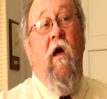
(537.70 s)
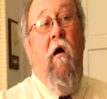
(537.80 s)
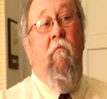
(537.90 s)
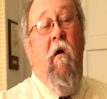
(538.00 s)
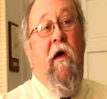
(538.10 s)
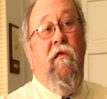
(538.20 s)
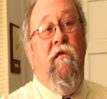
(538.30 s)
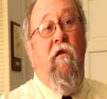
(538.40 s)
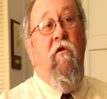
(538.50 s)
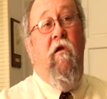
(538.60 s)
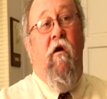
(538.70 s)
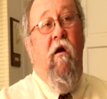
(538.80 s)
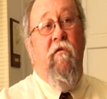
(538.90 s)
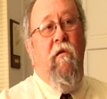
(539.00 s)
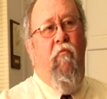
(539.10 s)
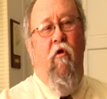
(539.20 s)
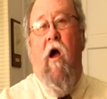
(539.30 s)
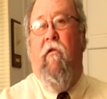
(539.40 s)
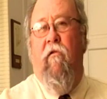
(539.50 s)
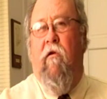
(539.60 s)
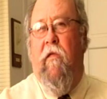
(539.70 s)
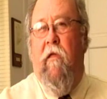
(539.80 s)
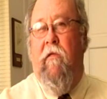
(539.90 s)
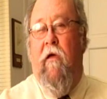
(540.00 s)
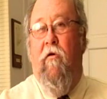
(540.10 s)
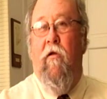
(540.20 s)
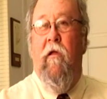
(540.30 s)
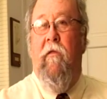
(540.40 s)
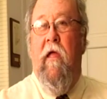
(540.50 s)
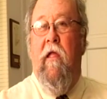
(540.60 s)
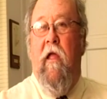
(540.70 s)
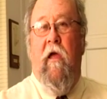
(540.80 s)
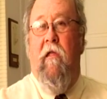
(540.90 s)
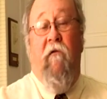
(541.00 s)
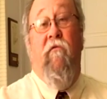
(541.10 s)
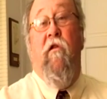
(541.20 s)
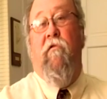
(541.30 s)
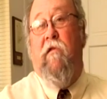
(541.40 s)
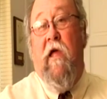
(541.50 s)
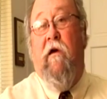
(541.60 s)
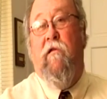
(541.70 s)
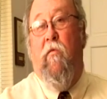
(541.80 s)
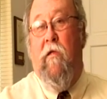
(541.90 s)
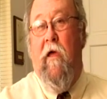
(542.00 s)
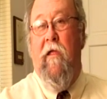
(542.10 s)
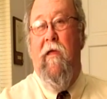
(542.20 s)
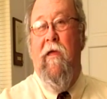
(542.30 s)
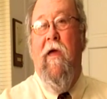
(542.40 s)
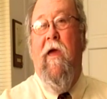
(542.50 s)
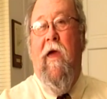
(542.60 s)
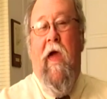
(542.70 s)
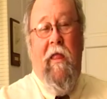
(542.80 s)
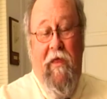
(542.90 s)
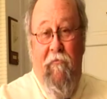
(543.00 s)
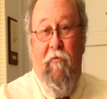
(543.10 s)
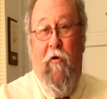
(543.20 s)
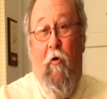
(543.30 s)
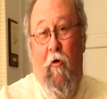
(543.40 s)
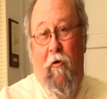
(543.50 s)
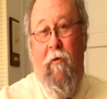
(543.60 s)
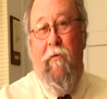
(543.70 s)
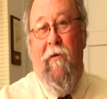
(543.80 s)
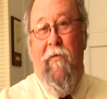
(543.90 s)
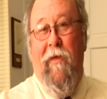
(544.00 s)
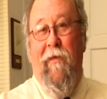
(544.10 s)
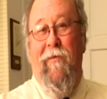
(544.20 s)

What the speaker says: My senior year, I was a proctor, I think they called it then, and I got to have dinner at his house one night. And he recalled the